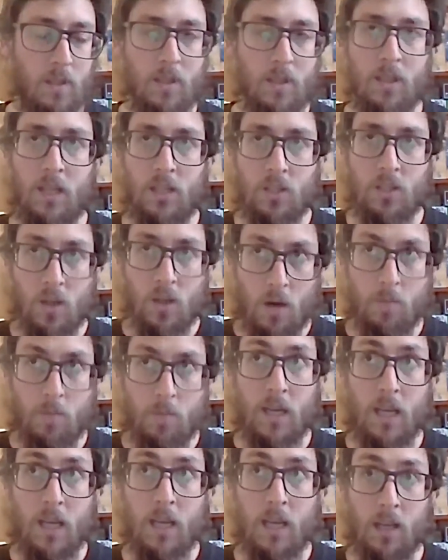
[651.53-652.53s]
It's
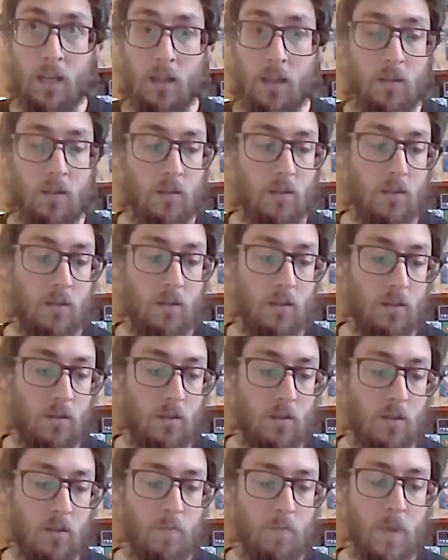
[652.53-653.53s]
common here,
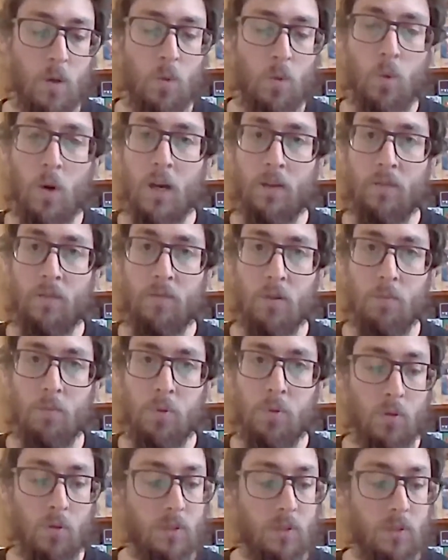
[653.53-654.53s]
the midwife
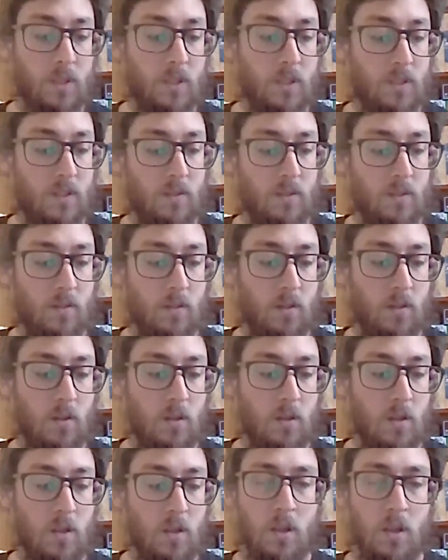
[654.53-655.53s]
reports.
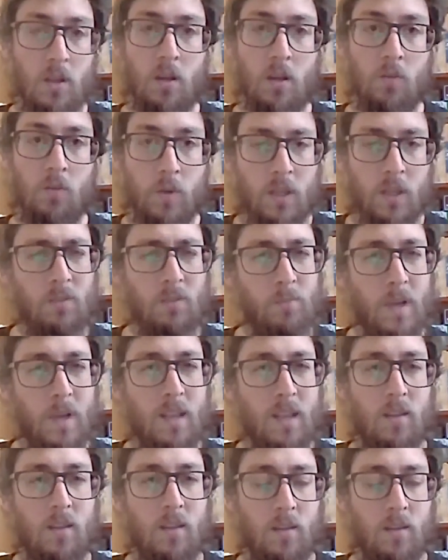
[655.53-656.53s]
A real
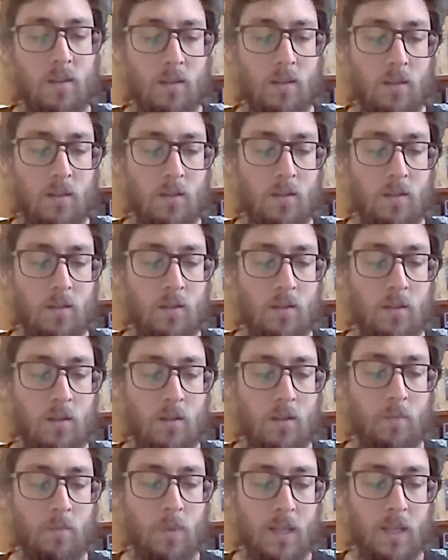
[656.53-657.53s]
myth.
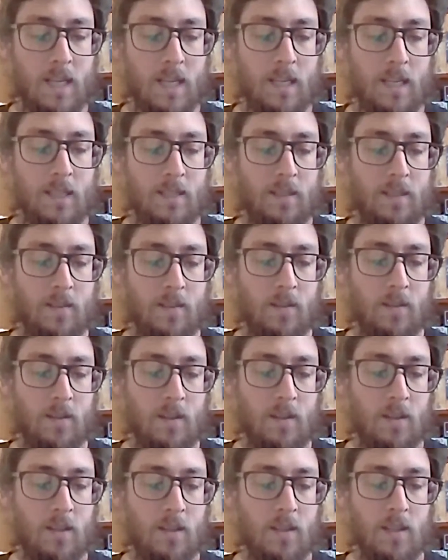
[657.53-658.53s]
Please,
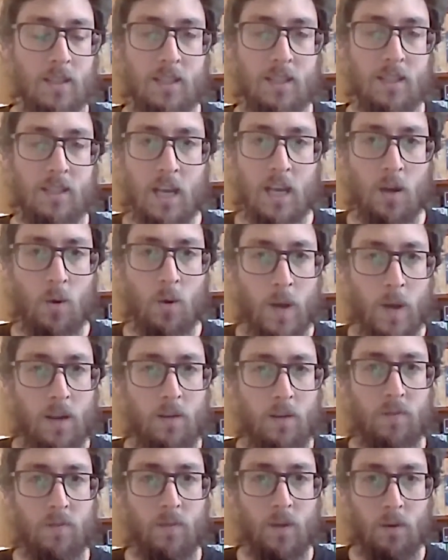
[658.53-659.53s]
stay away
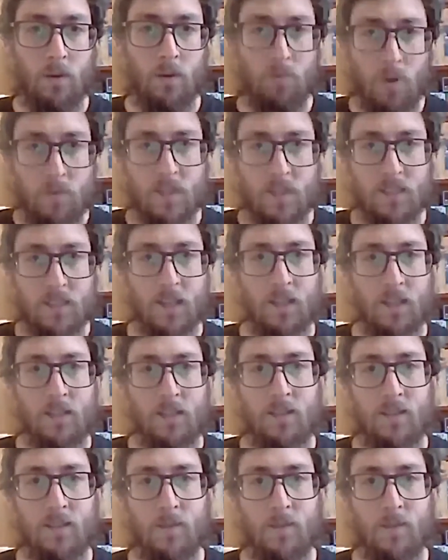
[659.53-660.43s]
from the riversides.